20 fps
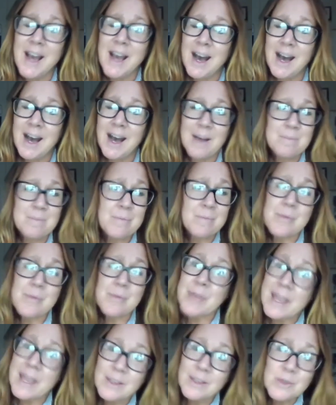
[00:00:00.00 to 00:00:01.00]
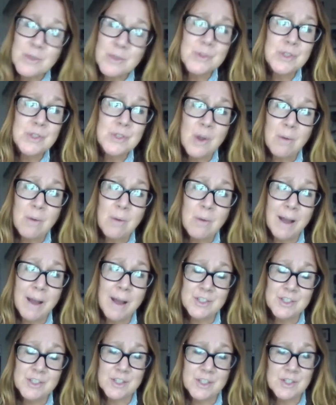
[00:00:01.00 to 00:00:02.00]
Um, Thank you so
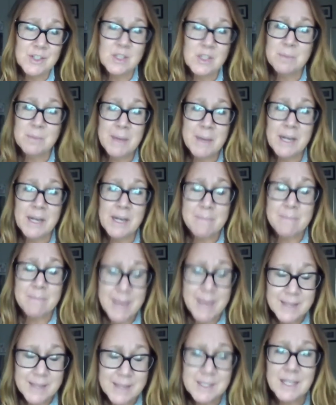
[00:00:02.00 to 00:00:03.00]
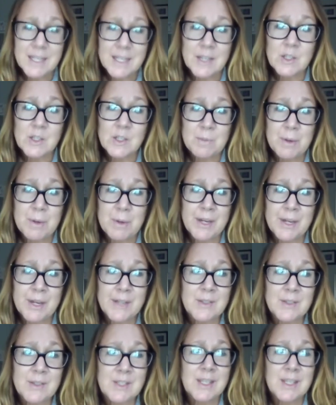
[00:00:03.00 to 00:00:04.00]
much. This has been an amazing
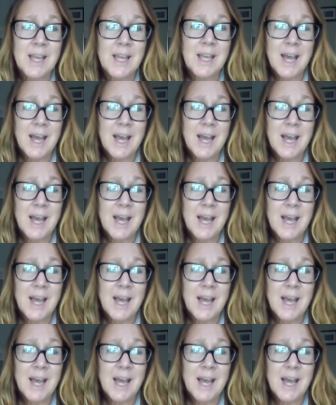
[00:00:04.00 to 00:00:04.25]
experience.